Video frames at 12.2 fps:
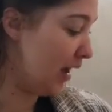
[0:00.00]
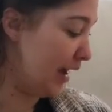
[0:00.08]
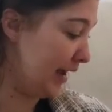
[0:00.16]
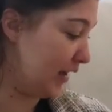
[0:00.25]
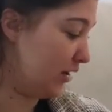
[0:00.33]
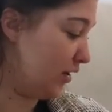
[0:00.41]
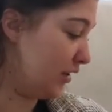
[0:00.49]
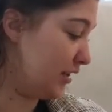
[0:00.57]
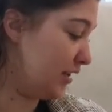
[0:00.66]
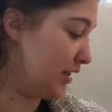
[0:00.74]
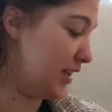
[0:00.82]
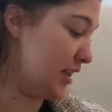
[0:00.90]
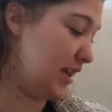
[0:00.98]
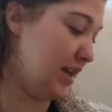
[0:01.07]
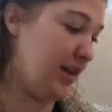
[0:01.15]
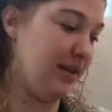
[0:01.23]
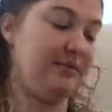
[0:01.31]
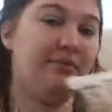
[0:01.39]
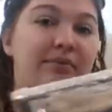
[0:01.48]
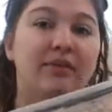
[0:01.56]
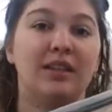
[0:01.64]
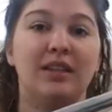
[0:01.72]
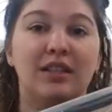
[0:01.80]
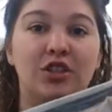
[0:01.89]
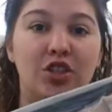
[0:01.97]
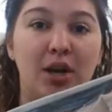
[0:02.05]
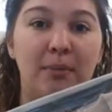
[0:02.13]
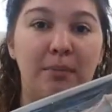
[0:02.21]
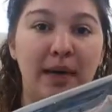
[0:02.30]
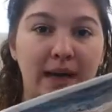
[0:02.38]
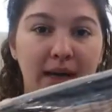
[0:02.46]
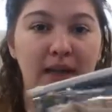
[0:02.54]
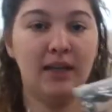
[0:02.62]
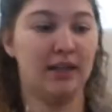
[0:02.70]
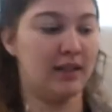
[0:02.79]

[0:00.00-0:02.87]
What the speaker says: I got the jumper